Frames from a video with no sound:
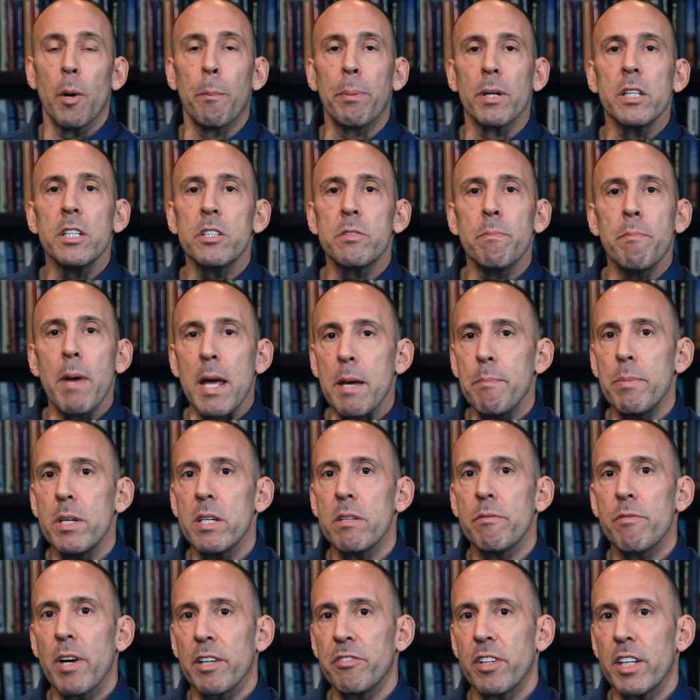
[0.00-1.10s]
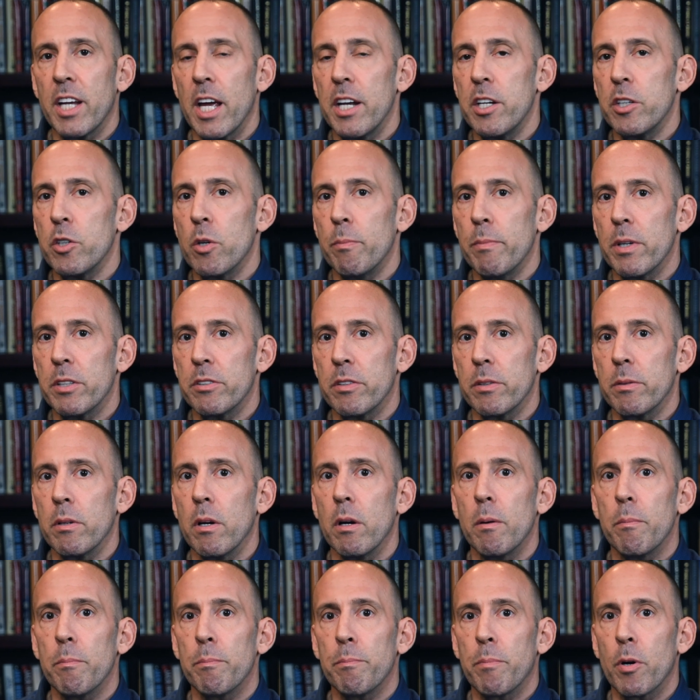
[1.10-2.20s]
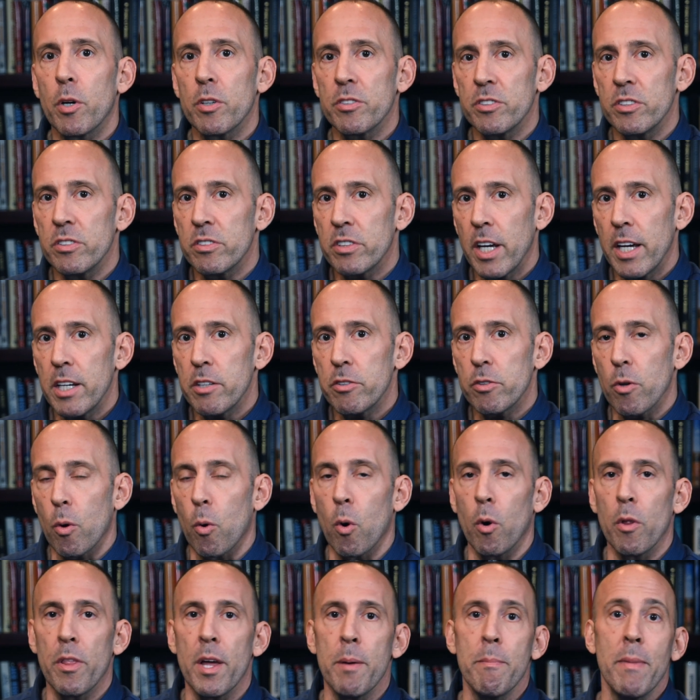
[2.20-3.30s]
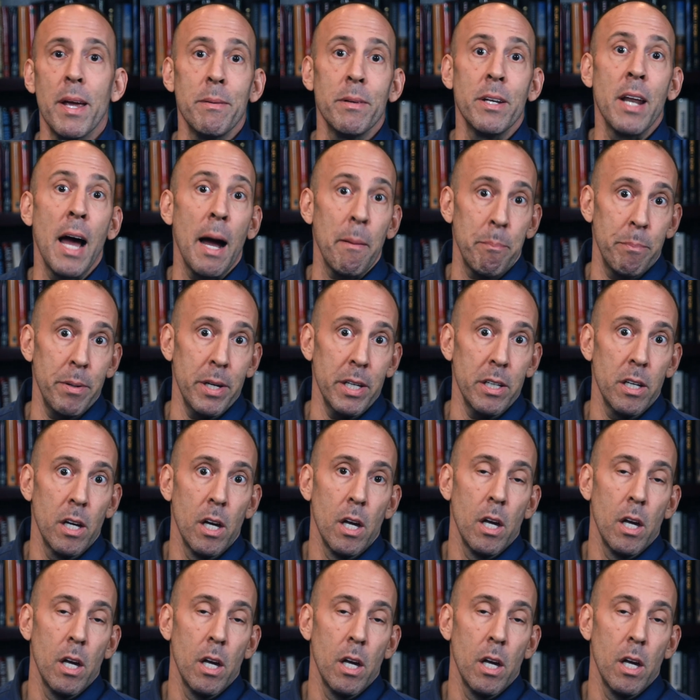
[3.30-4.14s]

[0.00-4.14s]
The police may be investigating your missing persons case, or they may not be.